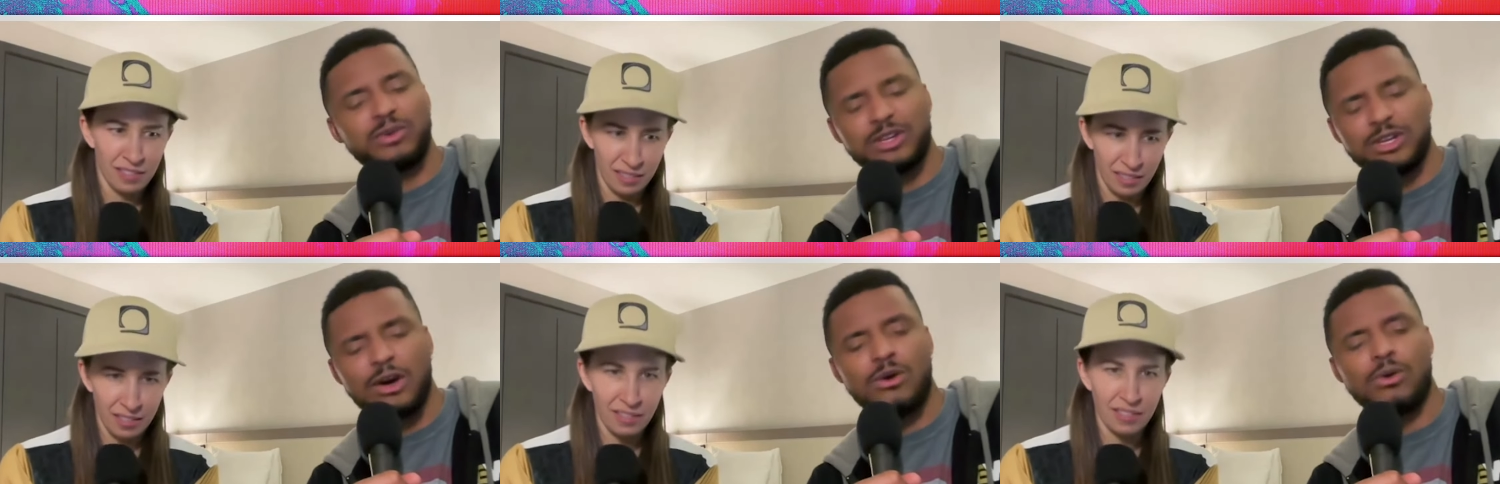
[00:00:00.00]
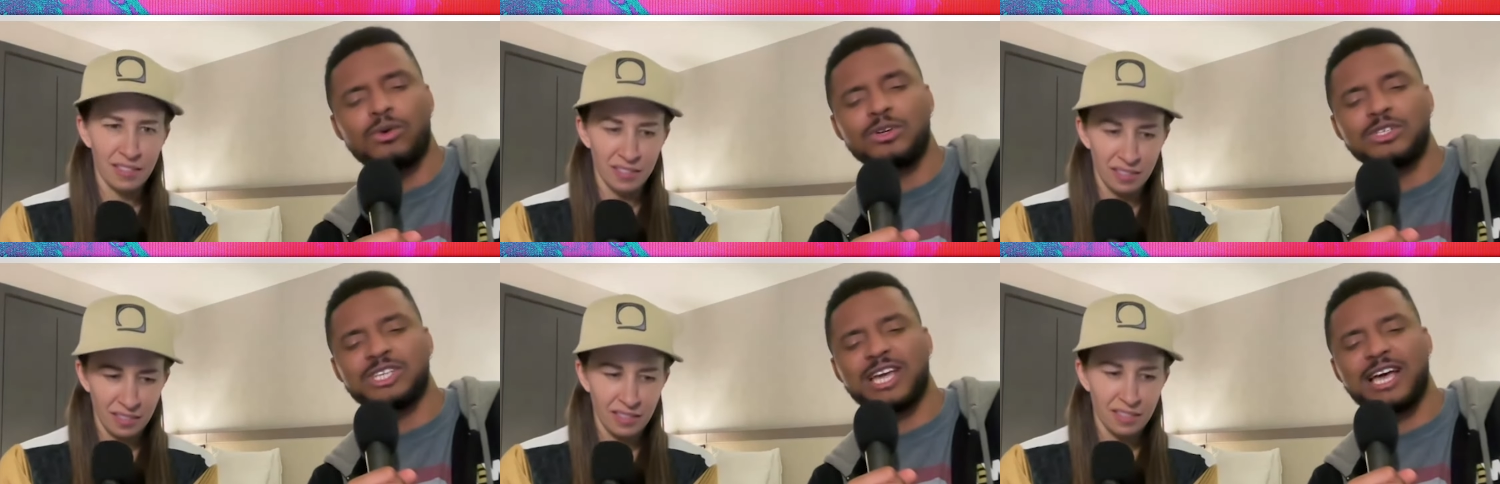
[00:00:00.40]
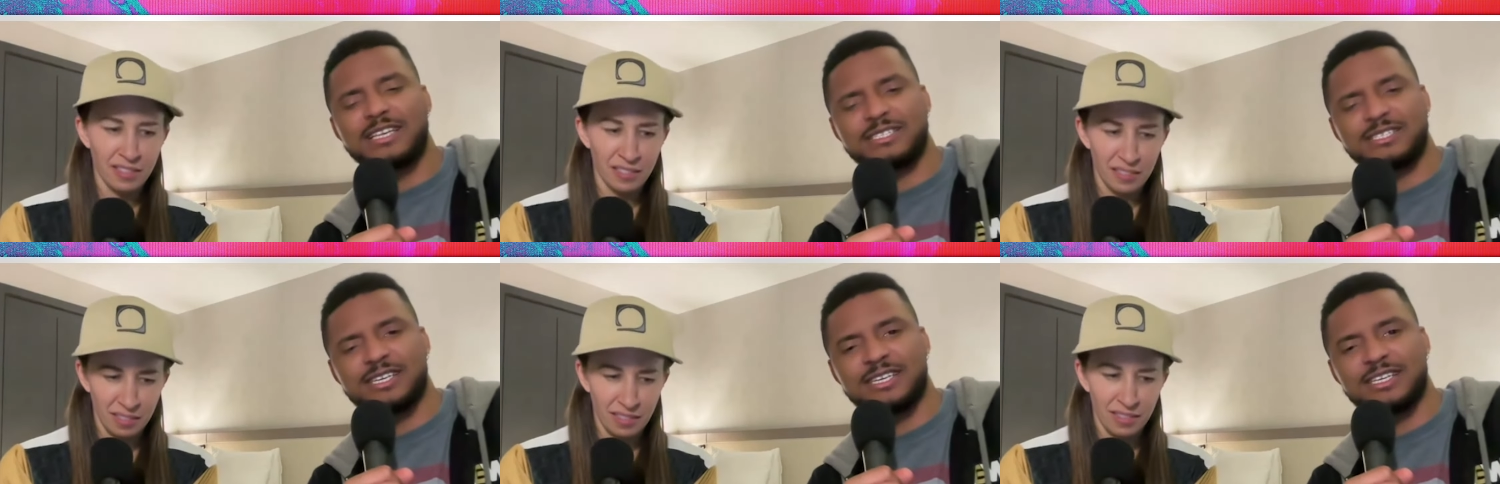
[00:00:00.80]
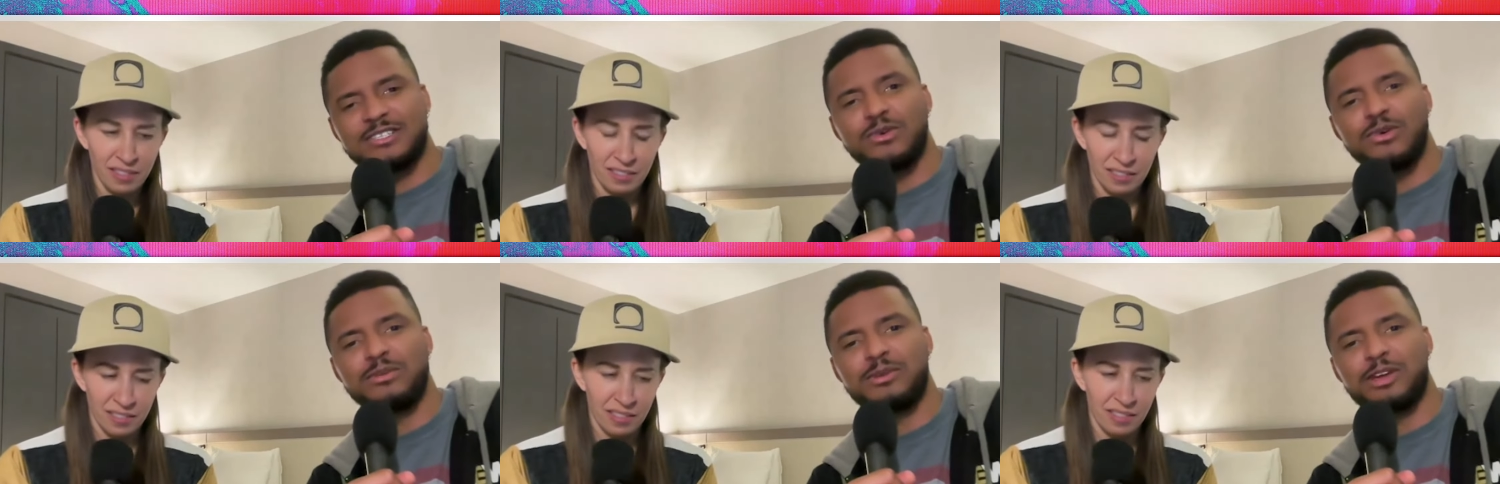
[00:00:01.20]
Speaker 1: We know Orange Cassidy is
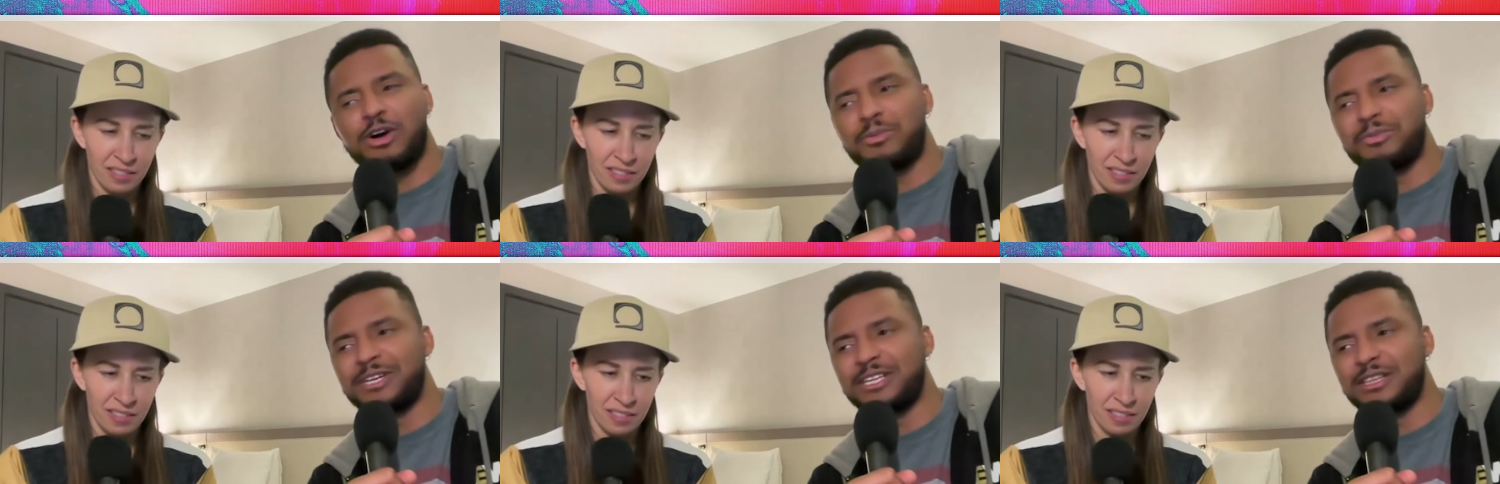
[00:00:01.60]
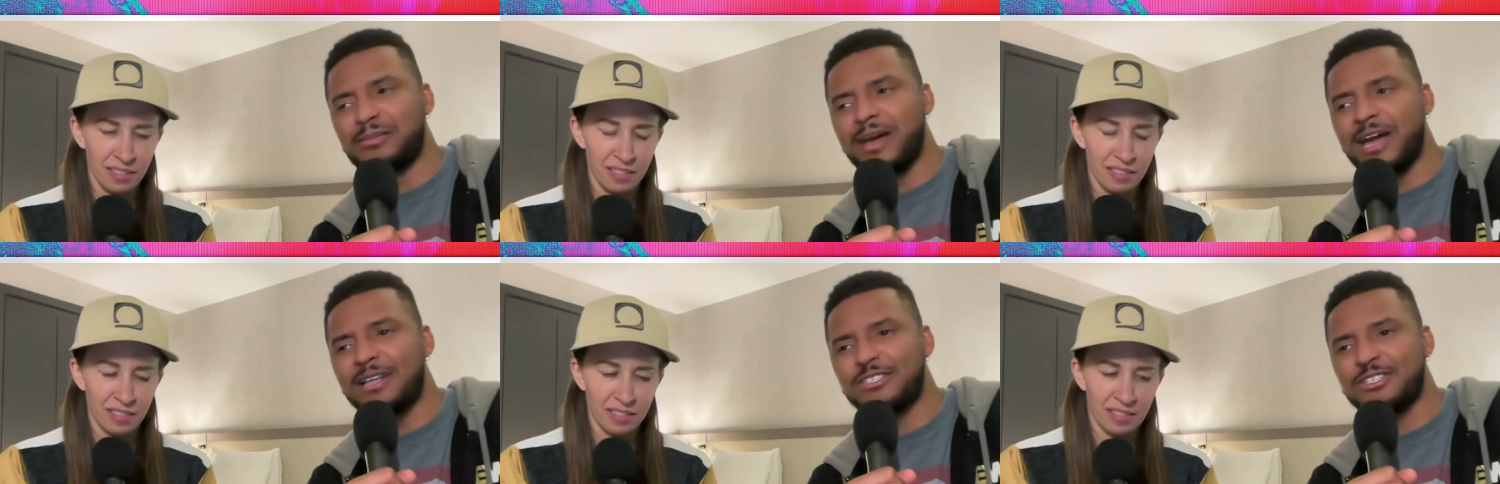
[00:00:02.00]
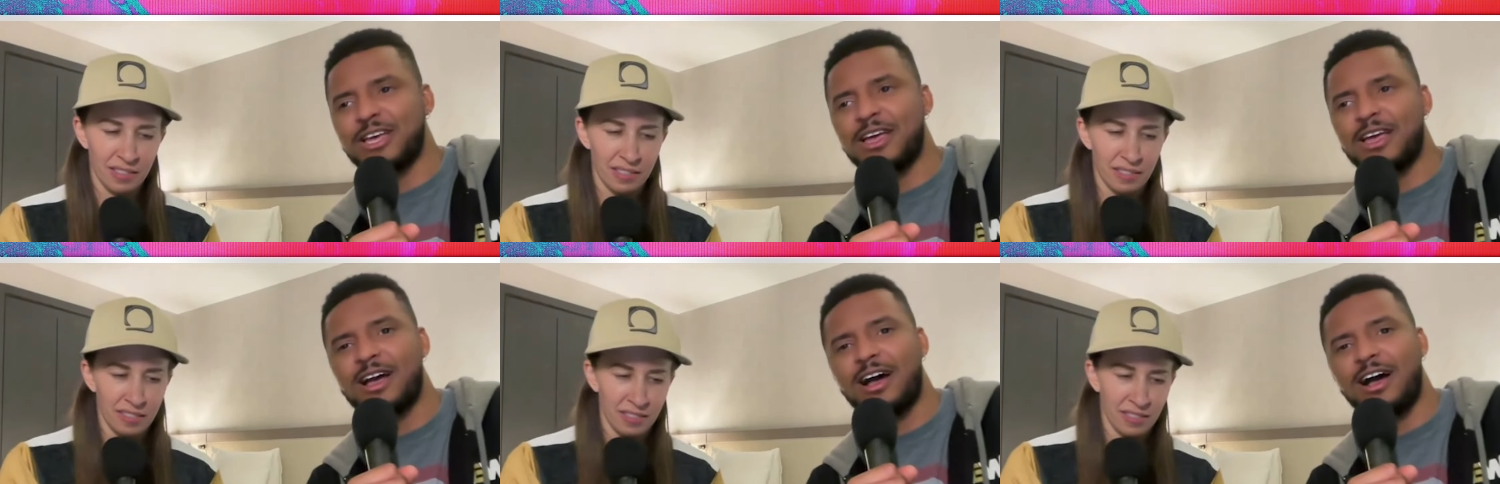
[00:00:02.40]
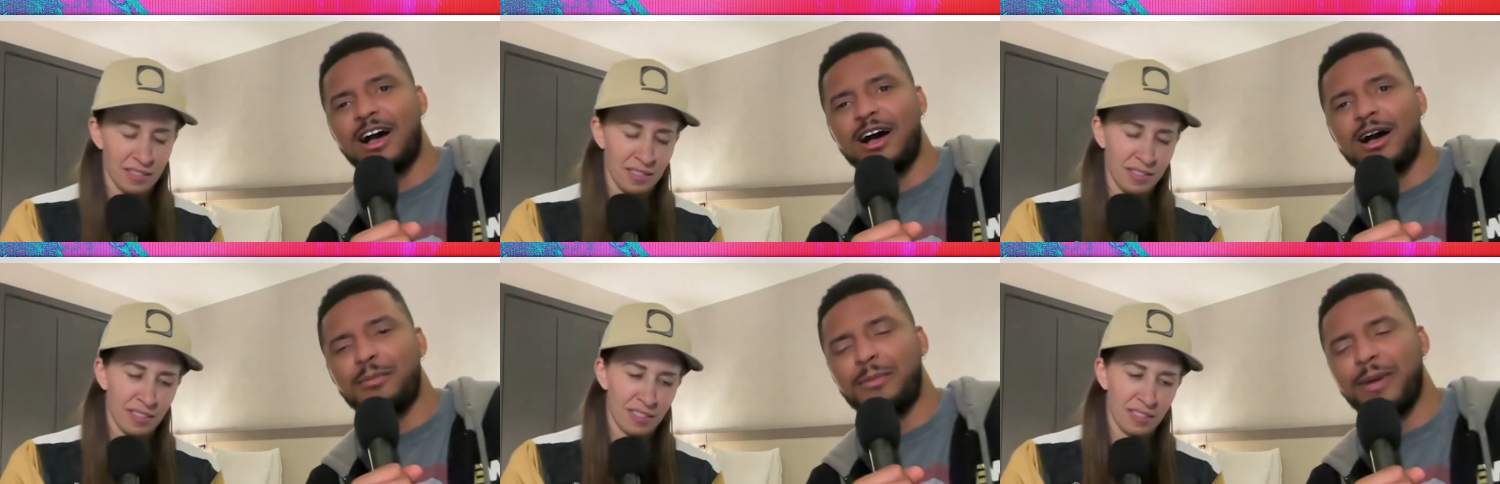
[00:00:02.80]
going to be opening the match, um,